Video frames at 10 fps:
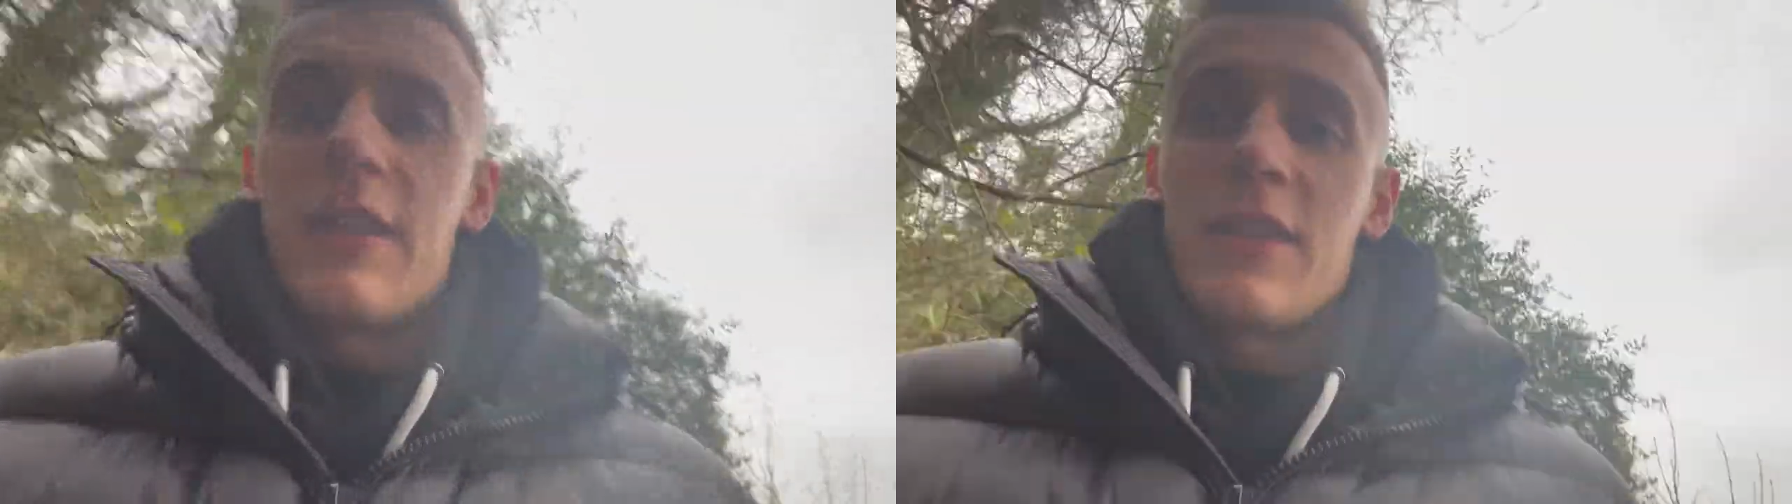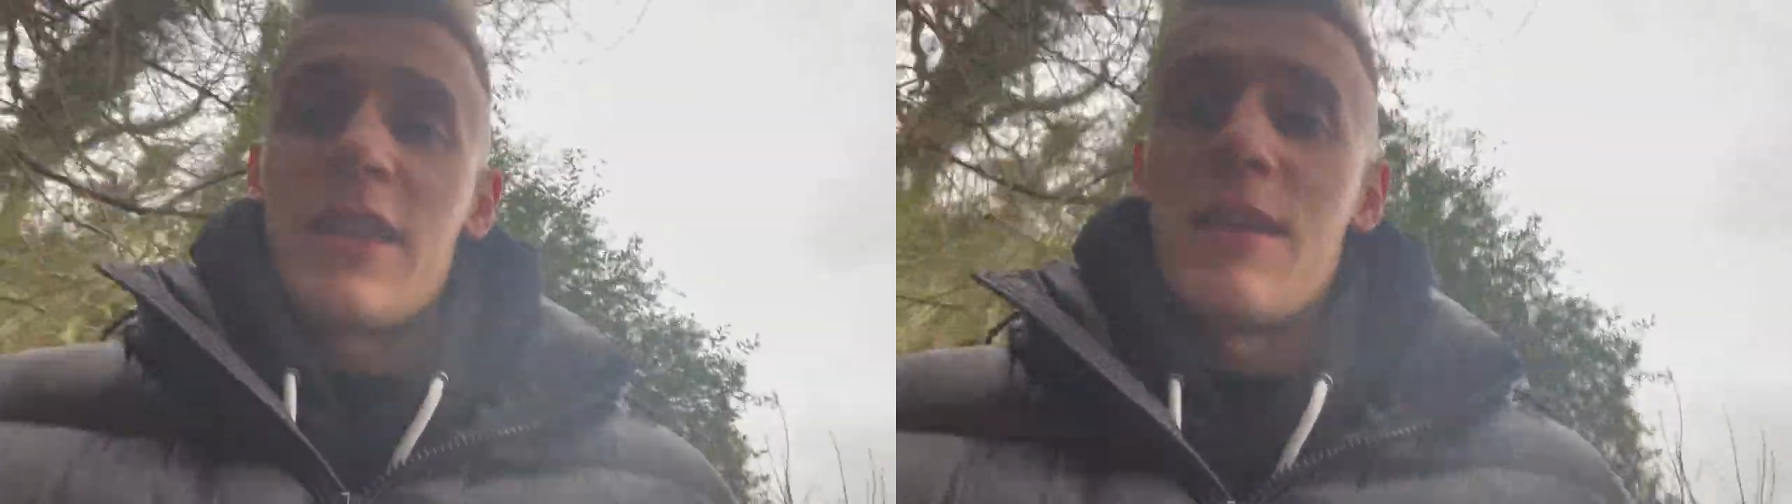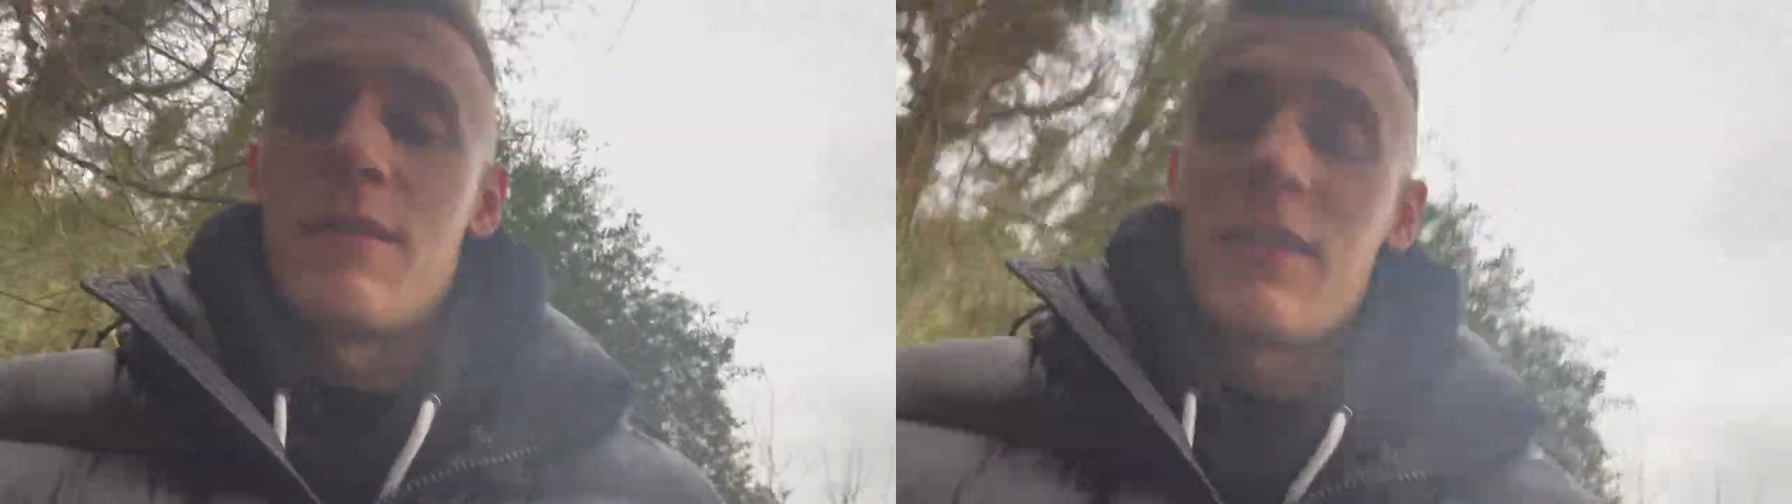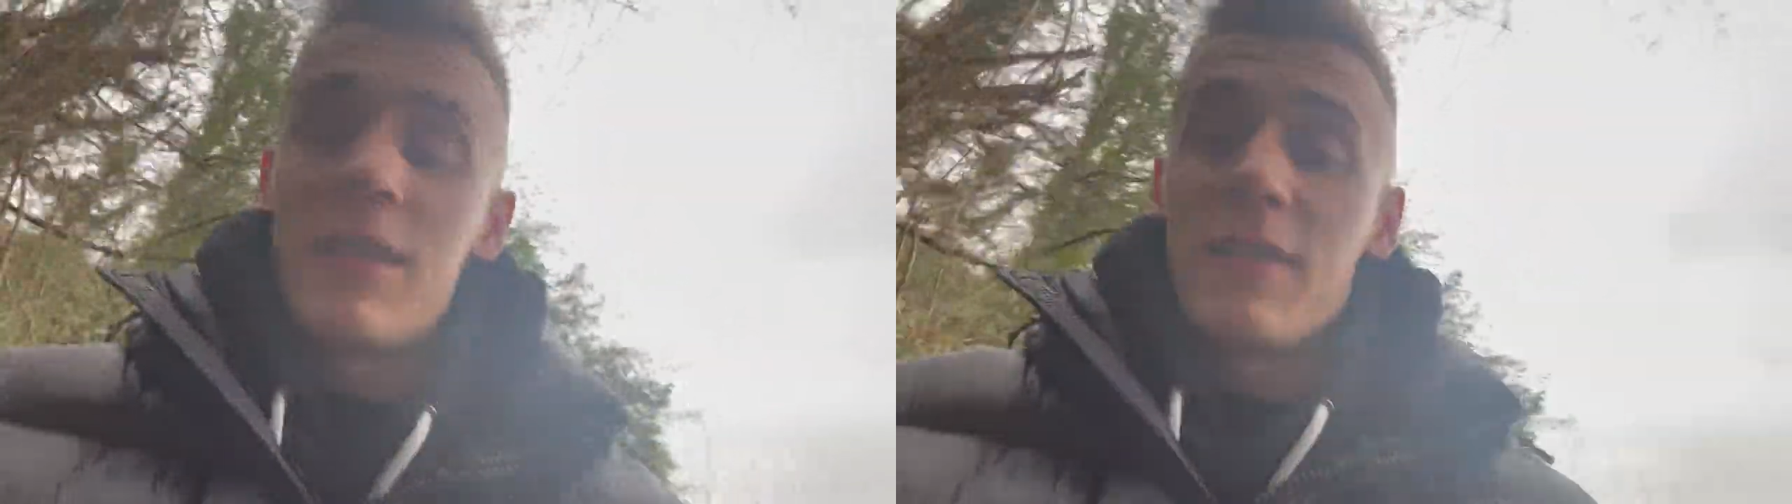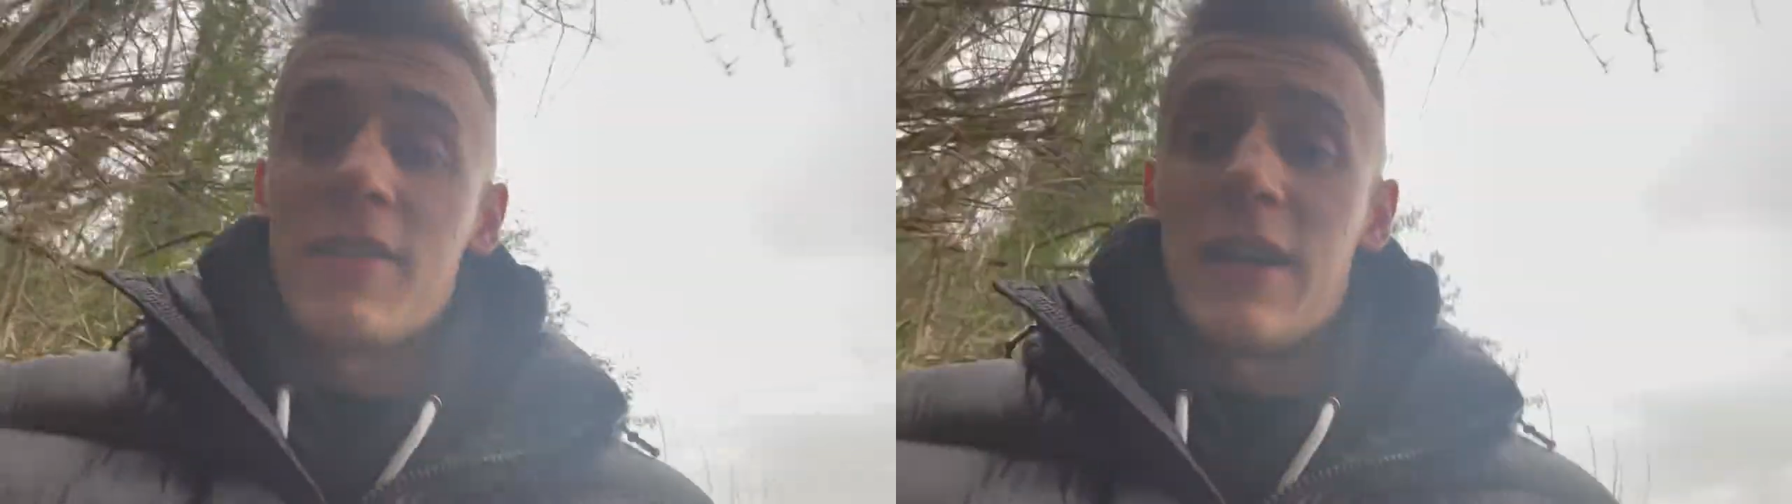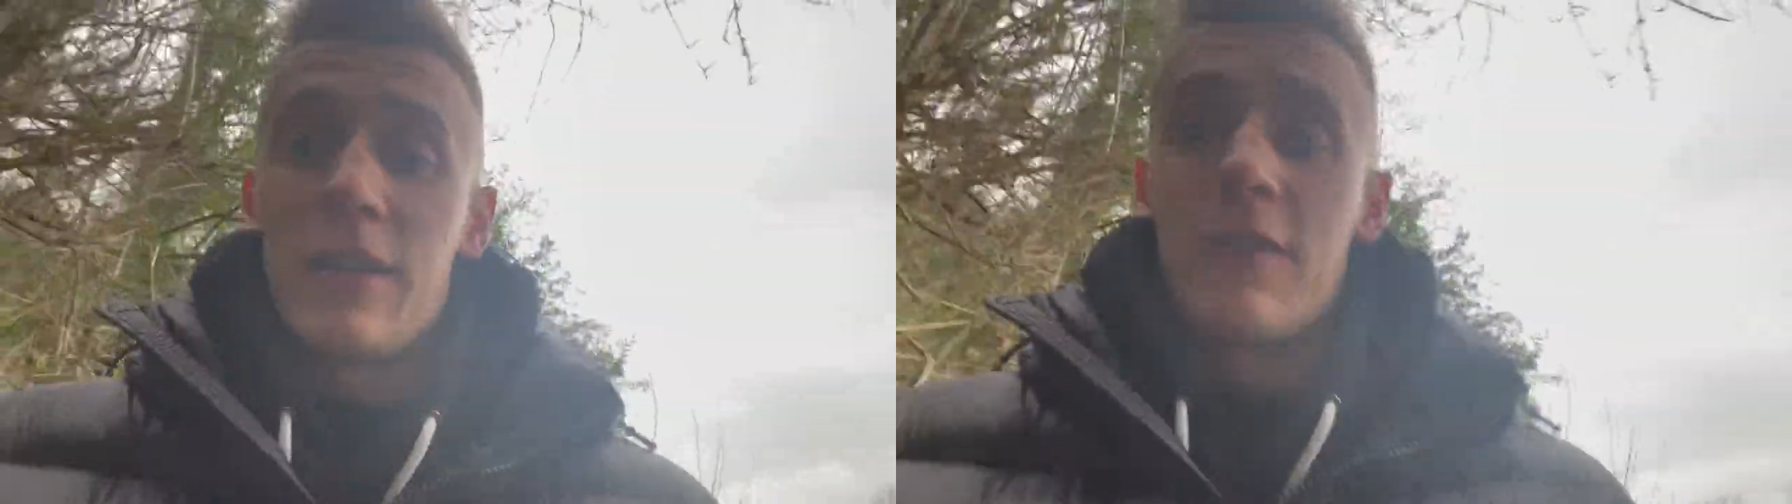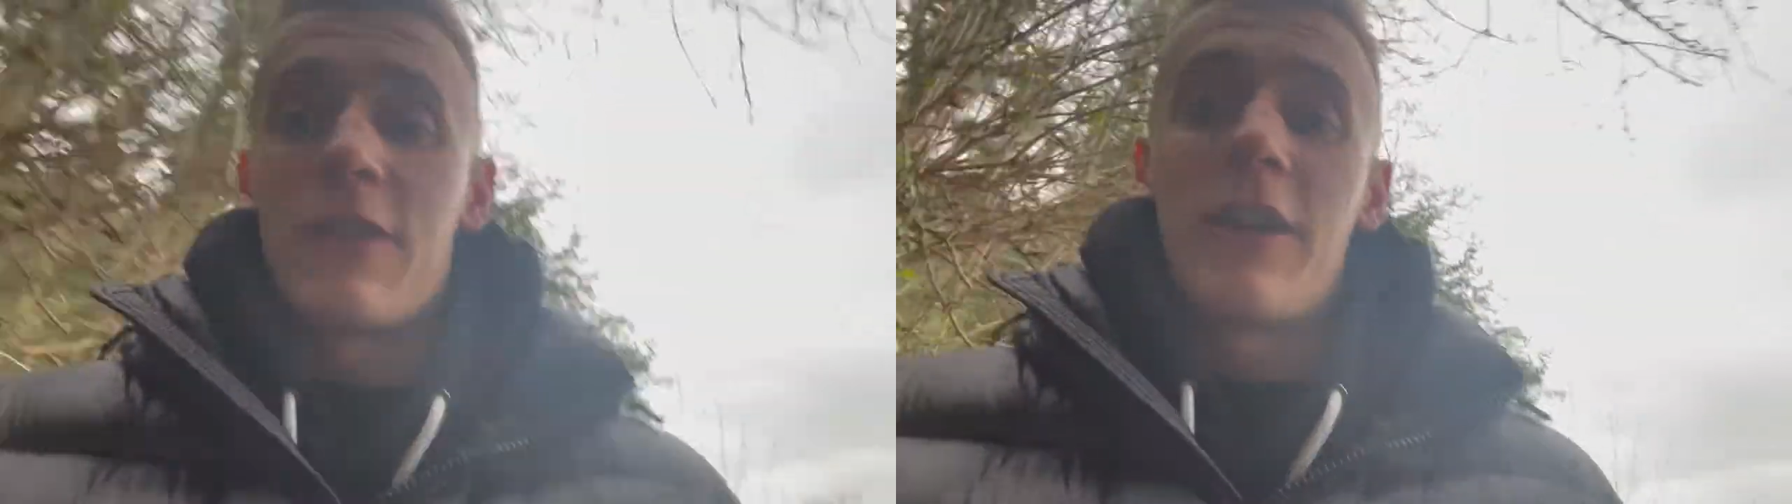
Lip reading: Decent standards, very